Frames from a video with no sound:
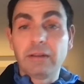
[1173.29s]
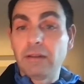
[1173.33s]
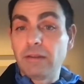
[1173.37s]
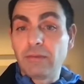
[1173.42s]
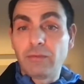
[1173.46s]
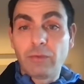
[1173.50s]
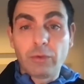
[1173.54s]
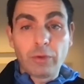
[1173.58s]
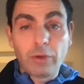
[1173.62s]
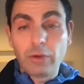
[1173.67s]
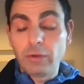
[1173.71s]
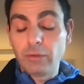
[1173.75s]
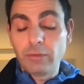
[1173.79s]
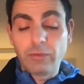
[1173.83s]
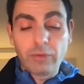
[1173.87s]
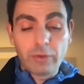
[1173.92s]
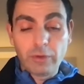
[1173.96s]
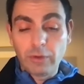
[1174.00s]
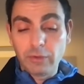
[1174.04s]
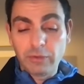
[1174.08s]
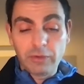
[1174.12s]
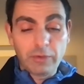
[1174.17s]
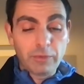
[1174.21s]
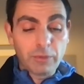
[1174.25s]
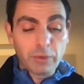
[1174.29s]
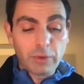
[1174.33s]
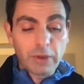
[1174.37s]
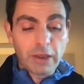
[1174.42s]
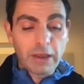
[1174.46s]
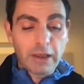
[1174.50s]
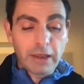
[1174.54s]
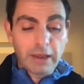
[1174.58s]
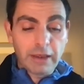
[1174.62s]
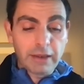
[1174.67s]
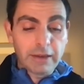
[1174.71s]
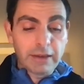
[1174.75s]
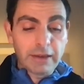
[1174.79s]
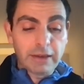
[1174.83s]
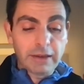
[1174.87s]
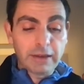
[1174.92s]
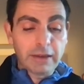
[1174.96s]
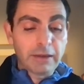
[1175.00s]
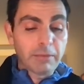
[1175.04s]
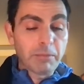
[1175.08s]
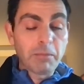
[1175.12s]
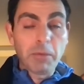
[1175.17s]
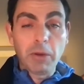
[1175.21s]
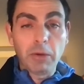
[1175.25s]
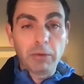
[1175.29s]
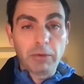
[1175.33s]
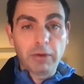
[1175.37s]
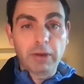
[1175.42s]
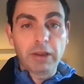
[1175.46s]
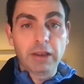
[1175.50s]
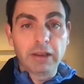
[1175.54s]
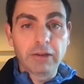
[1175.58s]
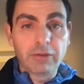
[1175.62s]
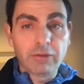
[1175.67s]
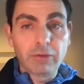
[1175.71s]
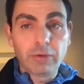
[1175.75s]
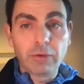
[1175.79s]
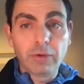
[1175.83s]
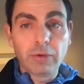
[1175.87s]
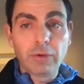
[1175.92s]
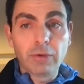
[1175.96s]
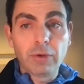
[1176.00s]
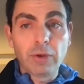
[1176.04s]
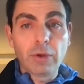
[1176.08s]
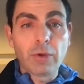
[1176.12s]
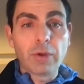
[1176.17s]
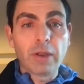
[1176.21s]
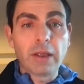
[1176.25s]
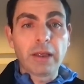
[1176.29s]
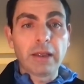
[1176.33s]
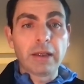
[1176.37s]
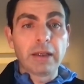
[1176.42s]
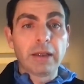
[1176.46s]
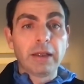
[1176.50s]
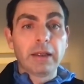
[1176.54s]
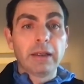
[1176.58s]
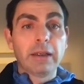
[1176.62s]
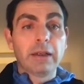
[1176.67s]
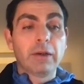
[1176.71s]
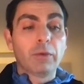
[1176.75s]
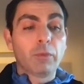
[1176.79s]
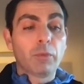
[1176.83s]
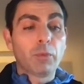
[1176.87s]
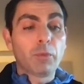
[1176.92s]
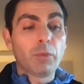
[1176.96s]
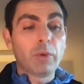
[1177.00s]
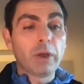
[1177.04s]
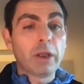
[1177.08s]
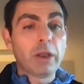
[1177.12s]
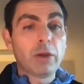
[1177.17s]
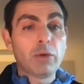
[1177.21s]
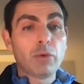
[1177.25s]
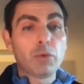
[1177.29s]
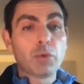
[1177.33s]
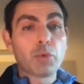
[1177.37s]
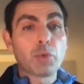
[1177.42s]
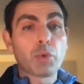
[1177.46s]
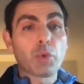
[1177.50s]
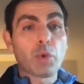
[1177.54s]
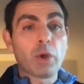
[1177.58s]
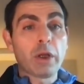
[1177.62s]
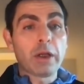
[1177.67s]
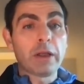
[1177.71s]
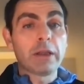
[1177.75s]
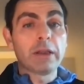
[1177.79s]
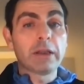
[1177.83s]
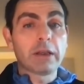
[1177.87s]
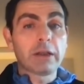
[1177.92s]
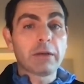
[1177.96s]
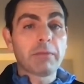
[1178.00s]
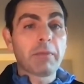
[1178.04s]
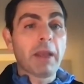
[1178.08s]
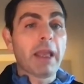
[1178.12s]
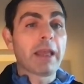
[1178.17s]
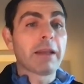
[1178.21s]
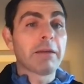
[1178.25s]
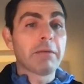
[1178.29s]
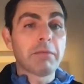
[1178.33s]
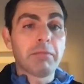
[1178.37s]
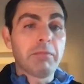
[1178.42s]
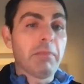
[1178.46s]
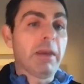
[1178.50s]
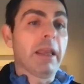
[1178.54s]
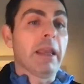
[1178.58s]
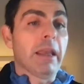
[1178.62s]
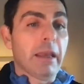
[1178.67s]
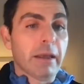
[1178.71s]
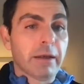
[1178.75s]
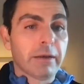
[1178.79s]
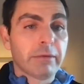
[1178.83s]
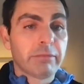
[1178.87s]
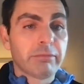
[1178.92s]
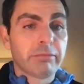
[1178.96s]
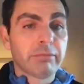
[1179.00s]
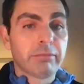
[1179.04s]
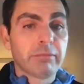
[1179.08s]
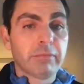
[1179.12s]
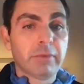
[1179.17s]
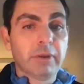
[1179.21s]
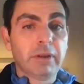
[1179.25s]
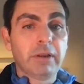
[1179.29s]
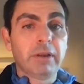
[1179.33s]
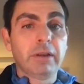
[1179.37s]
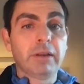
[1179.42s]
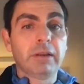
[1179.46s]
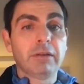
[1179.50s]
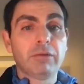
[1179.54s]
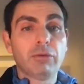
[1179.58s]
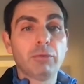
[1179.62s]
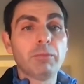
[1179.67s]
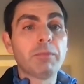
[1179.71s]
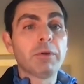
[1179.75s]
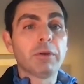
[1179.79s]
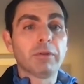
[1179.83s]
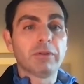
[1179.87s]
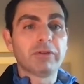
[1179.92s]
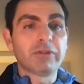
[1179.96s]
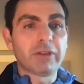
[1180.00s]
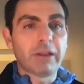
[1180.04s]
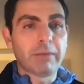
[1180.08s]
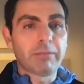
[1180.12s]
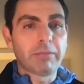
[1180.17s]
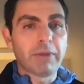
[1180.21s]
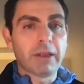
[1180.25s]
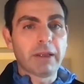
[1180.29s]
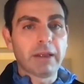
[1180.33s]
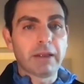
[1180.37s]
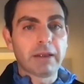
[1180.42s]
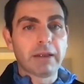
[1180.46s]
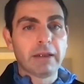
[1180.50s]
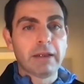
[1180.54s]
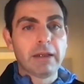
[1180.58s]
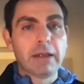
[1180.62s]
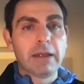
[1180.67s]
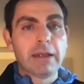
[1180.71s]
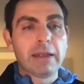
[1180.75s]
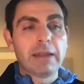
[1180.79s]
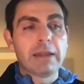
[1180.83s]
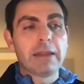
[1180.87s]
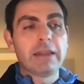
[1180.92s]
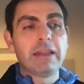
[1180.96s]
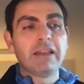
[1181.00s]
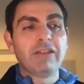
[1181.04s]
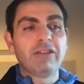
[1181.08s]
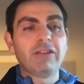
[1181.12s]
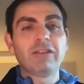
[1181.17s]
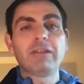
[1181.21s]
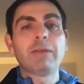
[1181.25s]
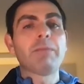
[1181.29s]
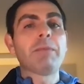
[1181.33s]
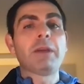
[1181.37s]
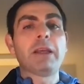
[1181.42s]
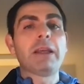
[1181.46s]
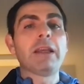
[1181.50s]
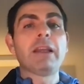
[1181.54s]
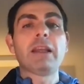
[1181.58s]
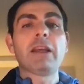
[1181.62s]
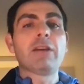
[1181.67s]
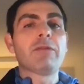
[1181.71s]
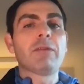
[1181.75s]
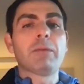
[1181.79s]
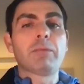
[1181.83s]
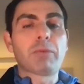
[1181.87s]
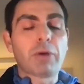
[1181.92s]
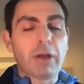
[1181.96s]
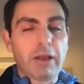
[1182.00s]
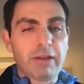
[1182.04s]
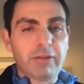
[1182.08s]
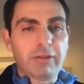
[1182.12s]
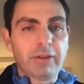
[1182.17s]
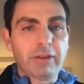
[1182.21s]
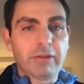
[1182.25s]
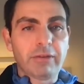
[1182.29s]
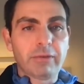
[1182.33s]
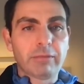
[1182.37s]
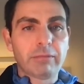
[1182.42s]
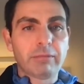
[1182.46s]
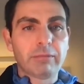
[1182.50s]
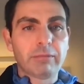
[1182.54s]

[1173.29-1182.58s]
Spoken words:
for those of you that build things, you know that when you run the command make to build something, this is the beginning of a process,